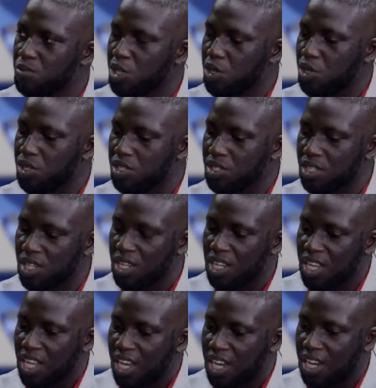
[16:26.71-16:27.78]
because
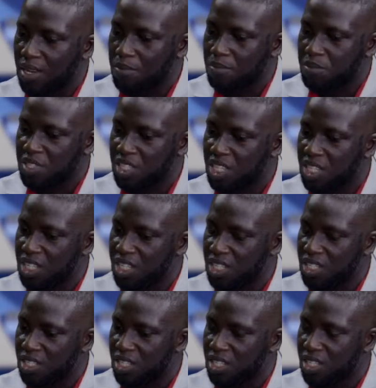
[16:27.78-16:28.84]
the
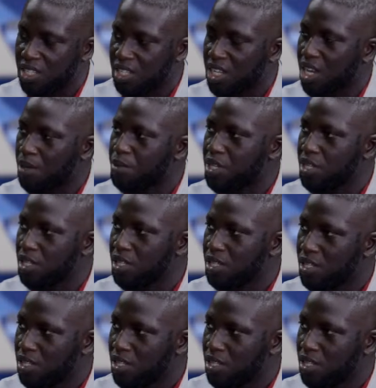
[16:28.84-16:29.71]
CAPI